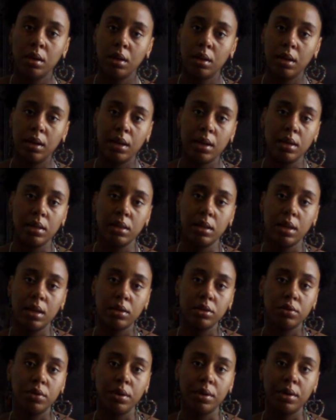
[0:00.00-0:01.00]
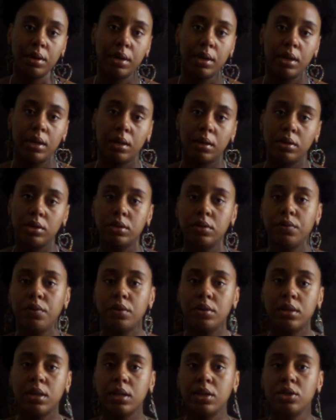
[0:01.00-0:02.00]
Like anything I drink or eat, it just
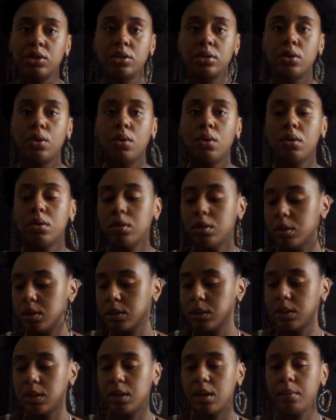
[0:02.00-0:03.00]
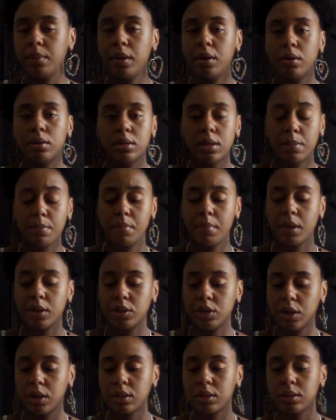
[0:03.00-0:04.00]
feels like it's just all sitting up here on top of my
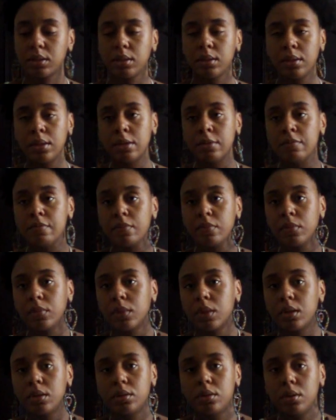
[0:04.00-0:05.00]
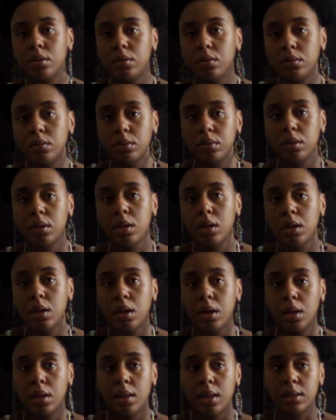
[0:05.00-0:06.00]
chest. So
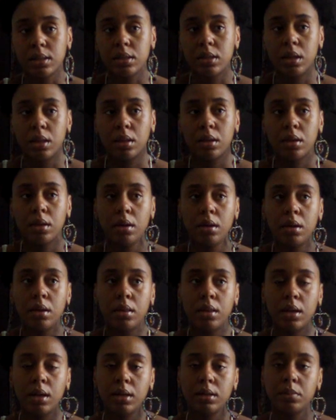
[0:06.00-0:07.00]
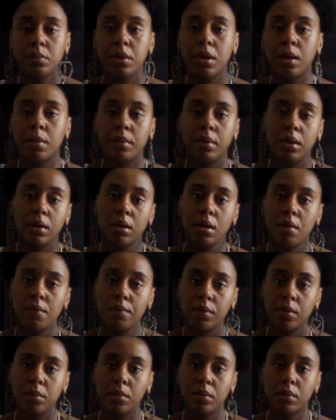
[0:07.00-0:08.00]
that's another thing that's becoming
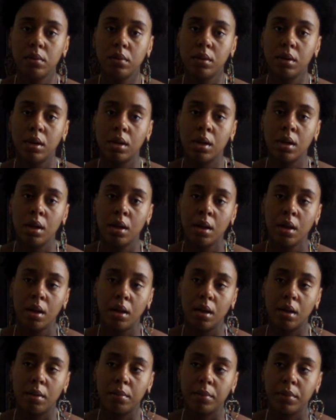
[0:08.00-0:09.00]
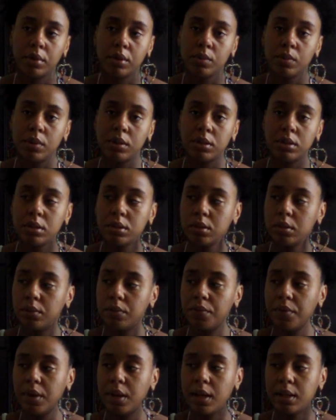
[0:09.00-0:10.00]
uncomfortable. The twins
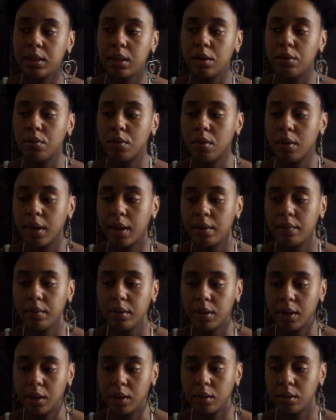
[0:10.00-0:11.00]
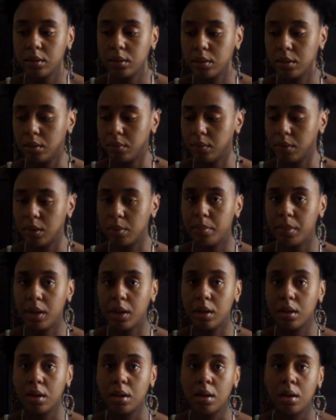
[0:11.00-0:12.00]
feel like they're growing every day. They're really big.
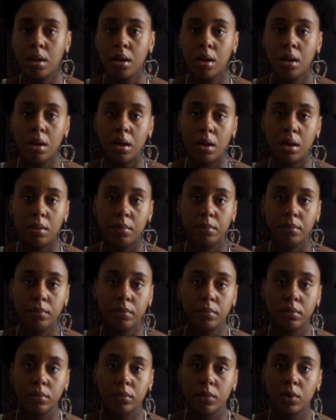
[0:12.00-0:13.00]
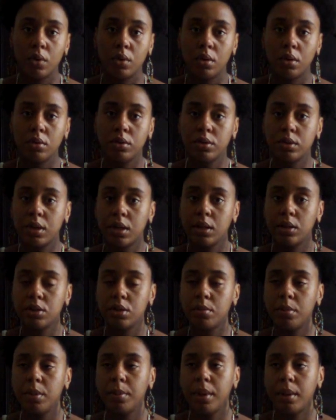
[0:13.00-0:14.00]
On ultrasound, they
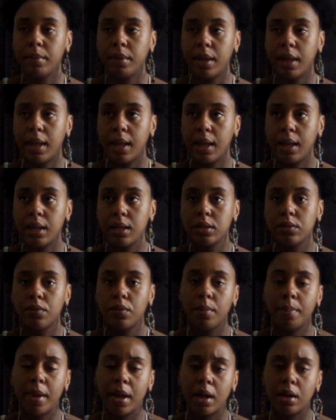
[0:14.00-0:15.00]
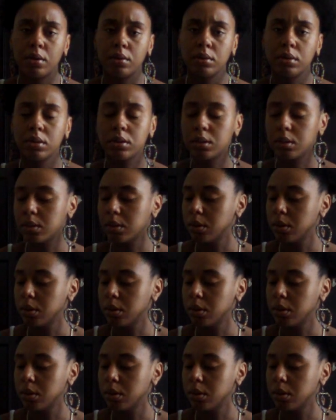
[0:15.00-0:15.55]
told me baby A is 4 pounds,